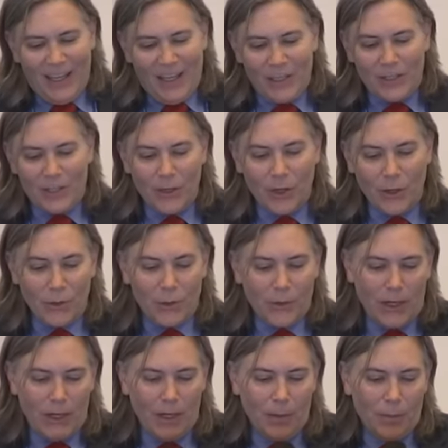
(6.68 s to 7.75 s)

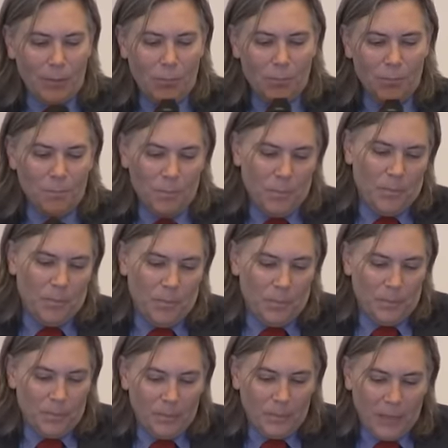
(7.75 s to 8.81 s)
So
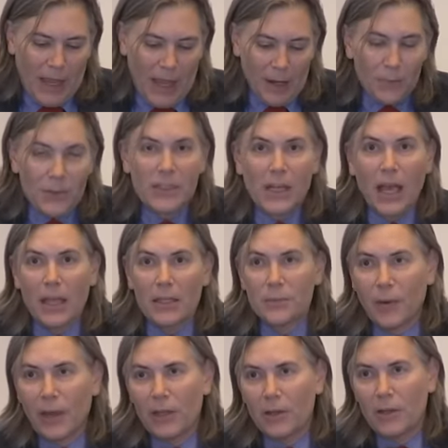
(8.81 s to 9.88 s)
I was
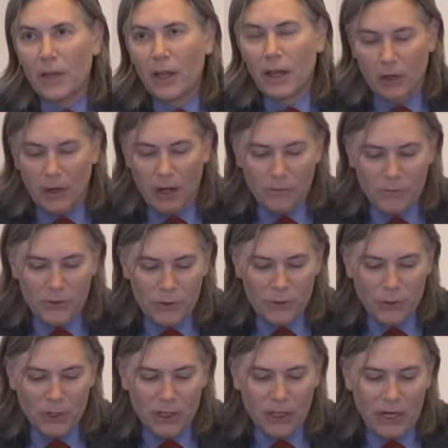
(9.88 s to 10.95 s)
asked by the conference
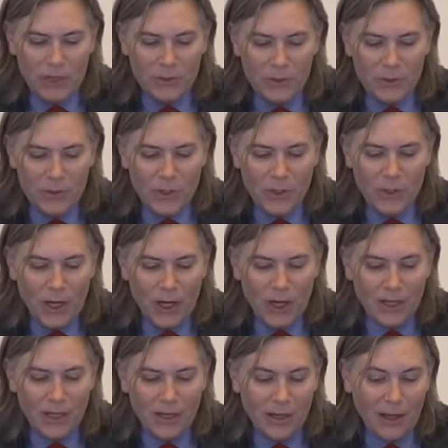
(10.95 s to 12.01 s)
organizers to
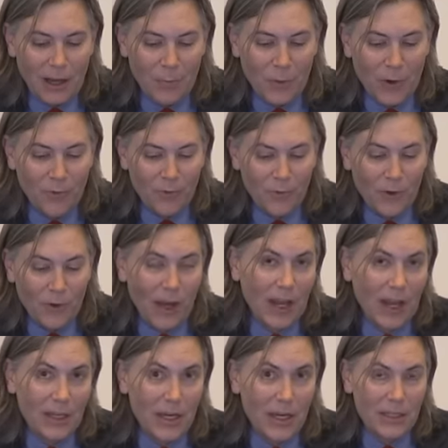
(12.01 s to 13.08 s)
talk about
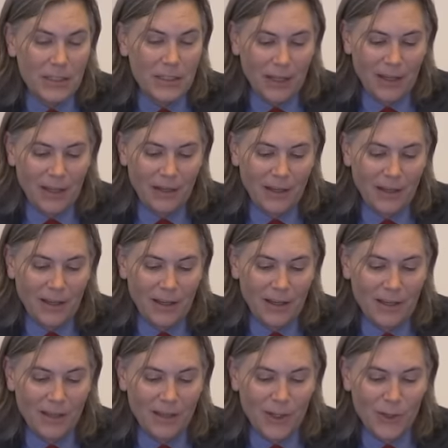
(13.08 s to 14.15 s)
a case study
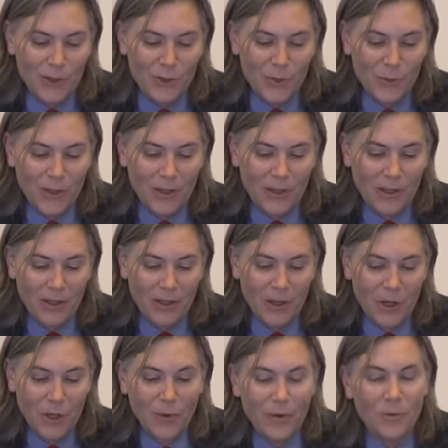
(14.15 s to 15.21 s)
that deals with the
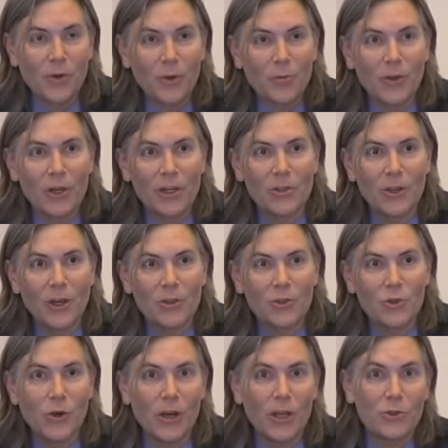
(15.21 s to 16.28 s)
human footprint on
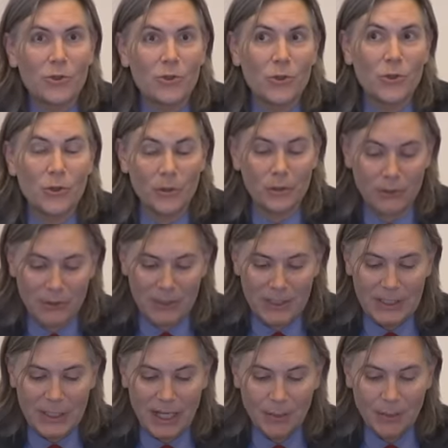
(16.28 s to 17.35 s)
terrestrial
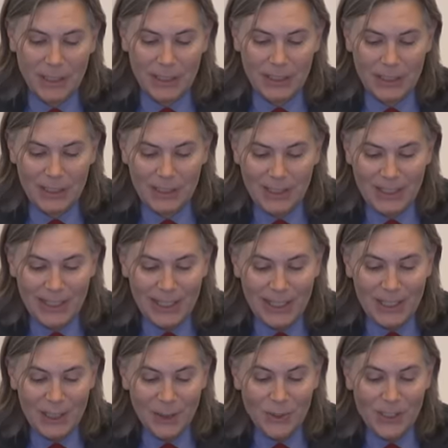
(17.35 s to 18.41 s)
sediment.
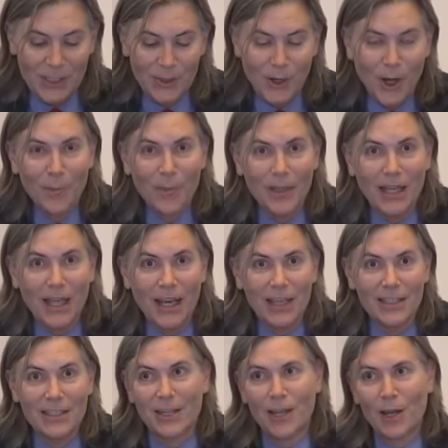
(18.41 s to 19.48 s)
So it's a topic that
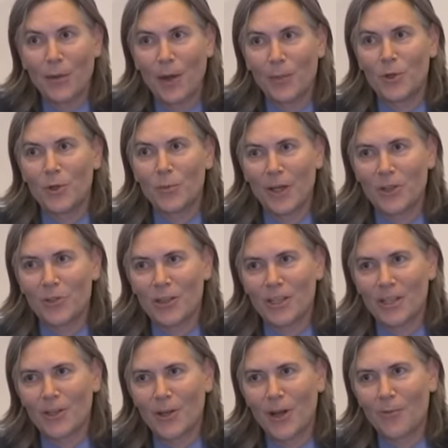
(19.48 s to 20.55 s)
hasn't come up too much at
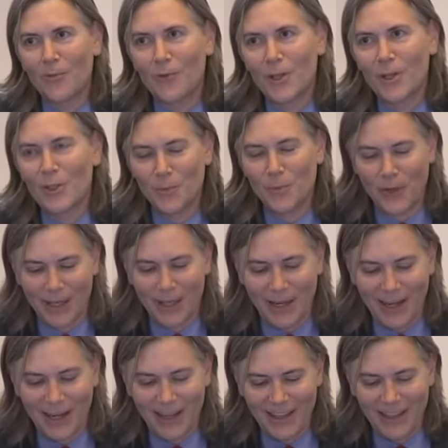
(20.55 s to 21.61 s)
this conference, but
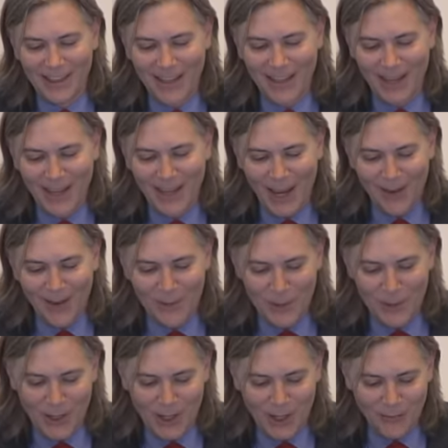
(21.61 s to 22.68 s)
I think after
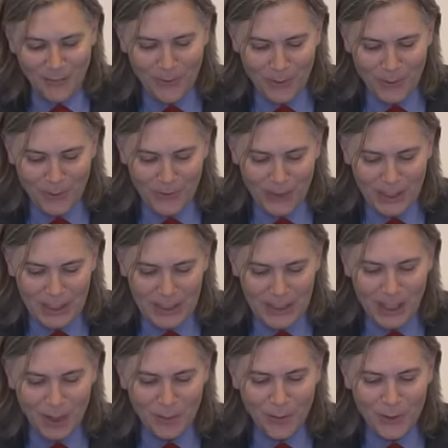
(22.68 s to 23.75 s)
you hear a few of these
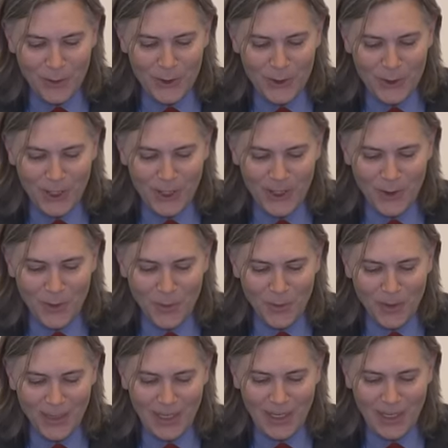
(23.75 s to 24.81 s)
numbers, you'll
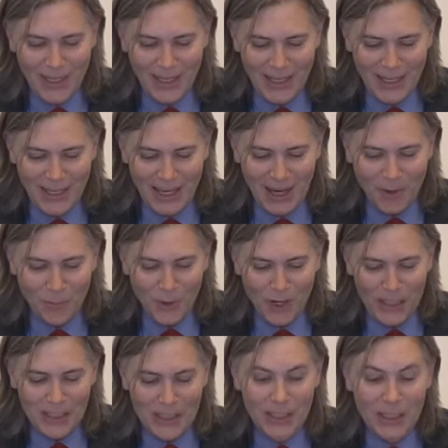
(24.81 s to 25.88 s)
be
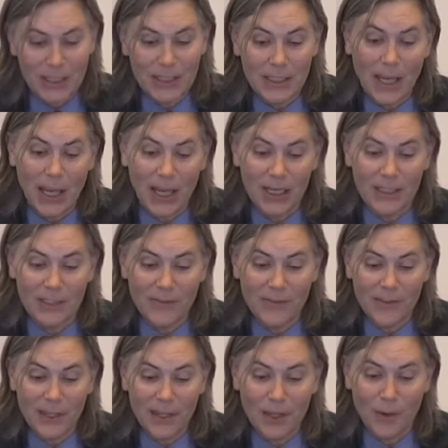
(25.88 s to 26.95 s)
impressed at the size
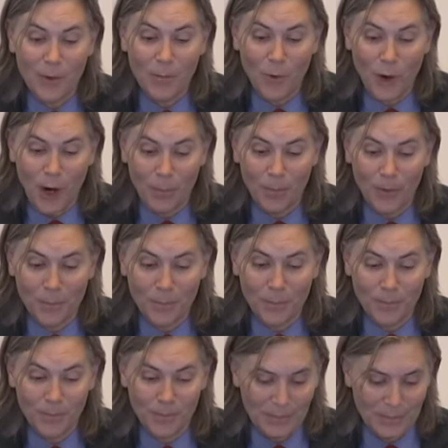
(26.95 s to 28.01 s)
of the problem
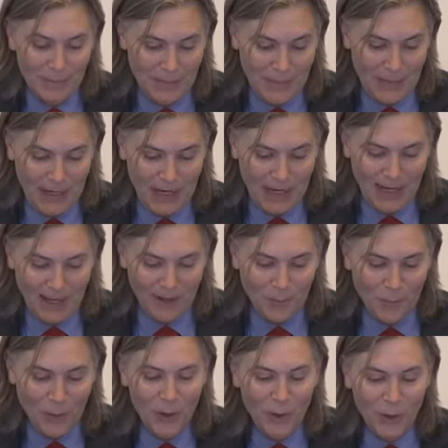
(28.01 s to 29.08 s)

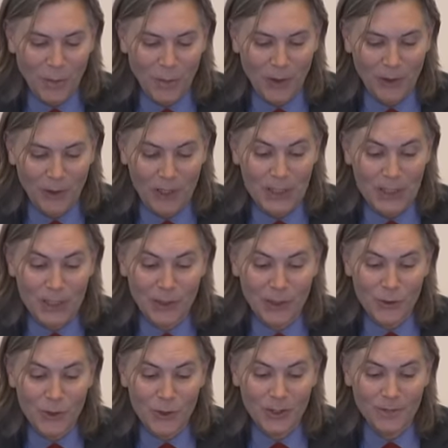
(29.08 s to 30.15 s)
and wonder about its
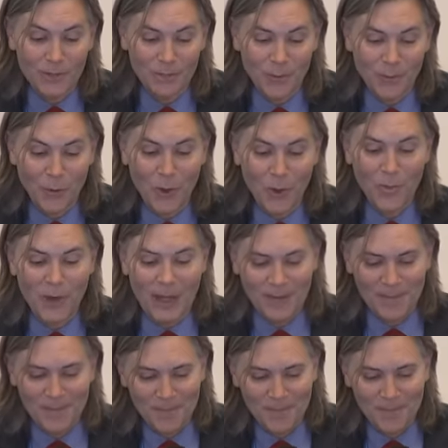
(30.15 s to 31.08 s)
solution with me.